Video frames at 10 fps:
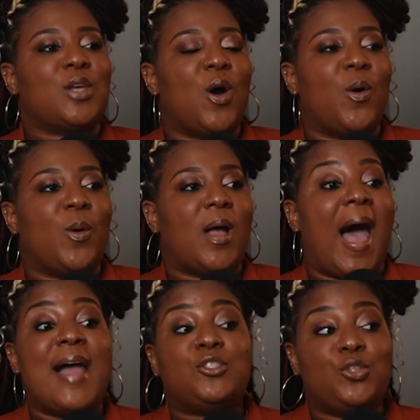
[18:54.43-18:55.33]
So
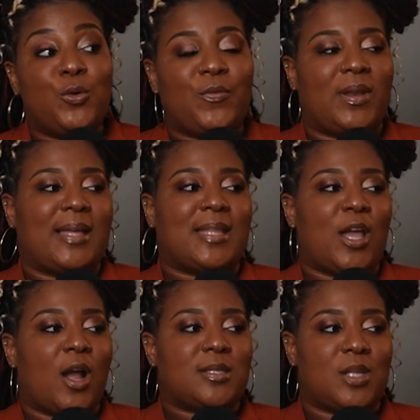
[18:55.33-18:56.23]
I do feel like they
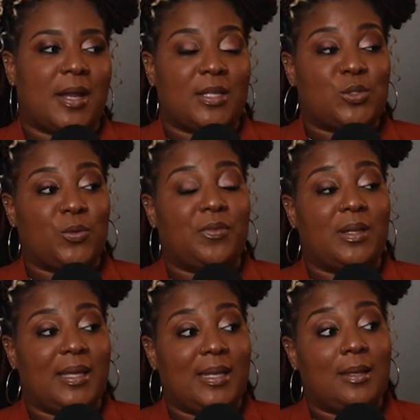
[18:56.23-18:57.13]
are starting to feel
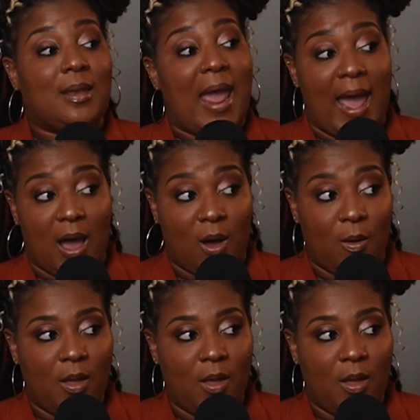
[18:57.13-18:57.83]
it now.